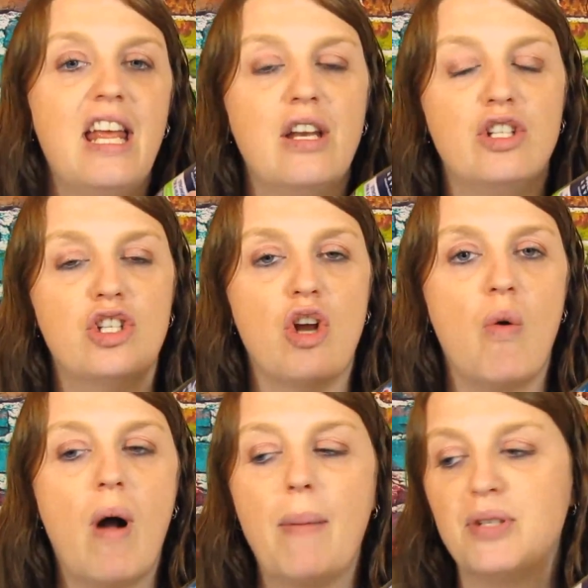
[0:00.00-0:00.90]
It'd
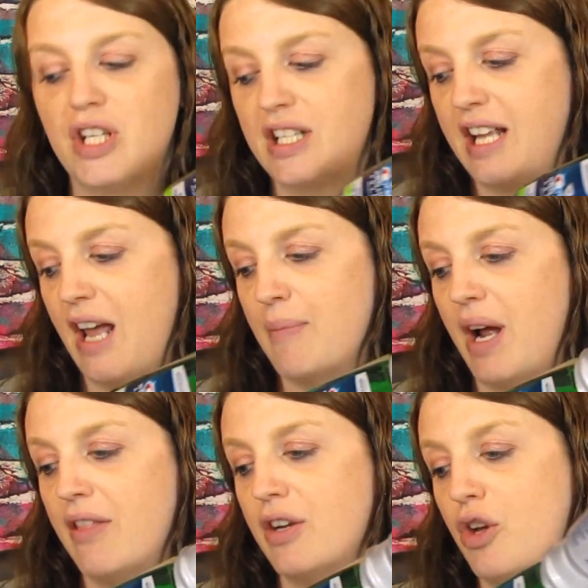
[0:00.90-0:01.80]
show up. She scanned my
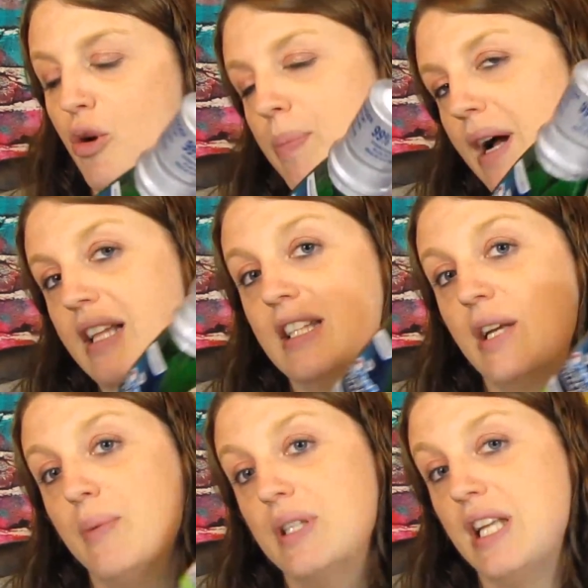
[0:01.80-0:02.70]
other coupons.
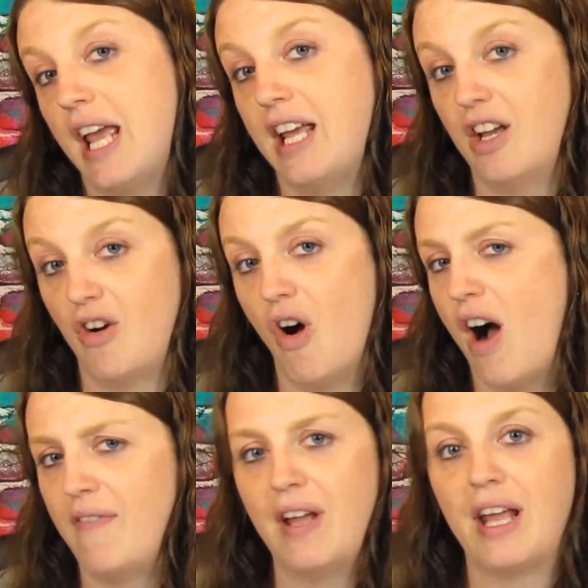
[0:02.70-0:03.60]
It would take it
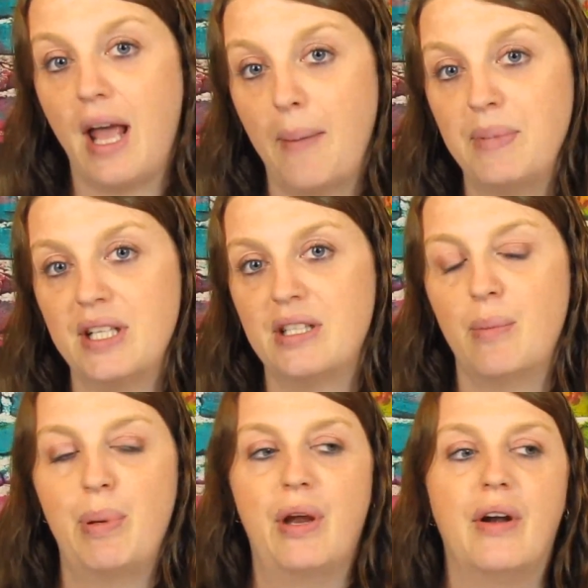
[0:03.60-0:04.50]
off. It kept
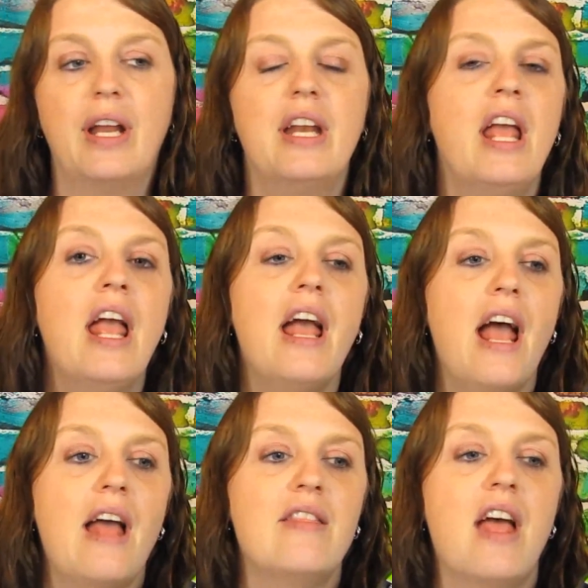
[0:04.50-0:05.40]
disappearing.
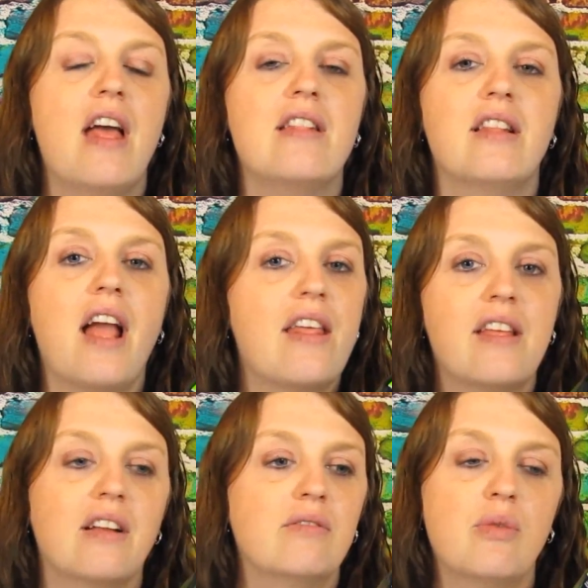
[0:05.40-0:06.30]
And then, yeah,
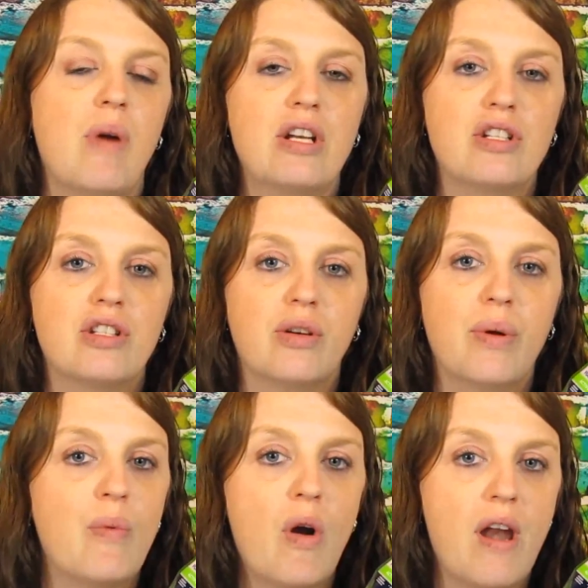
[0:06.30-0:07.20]
the, the register
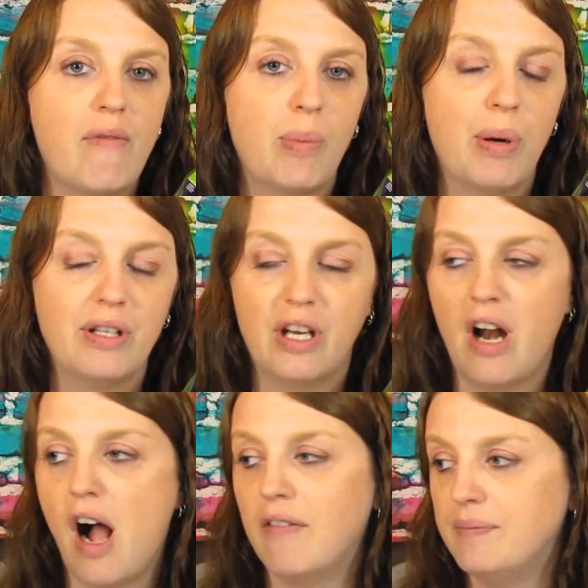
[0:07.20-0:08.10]
reward never printed
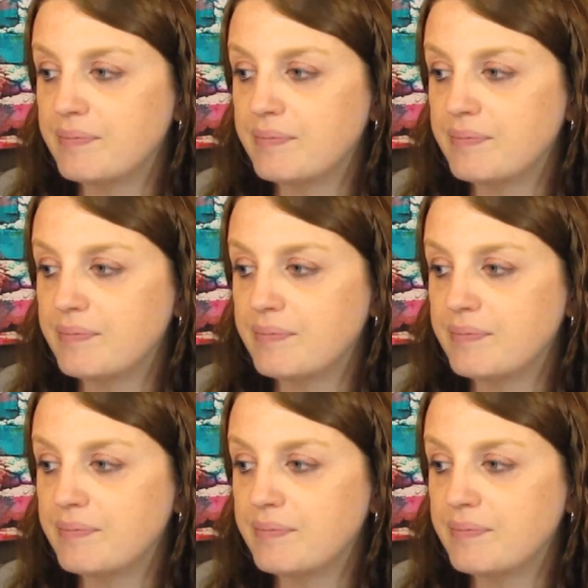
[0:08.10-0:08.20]
off.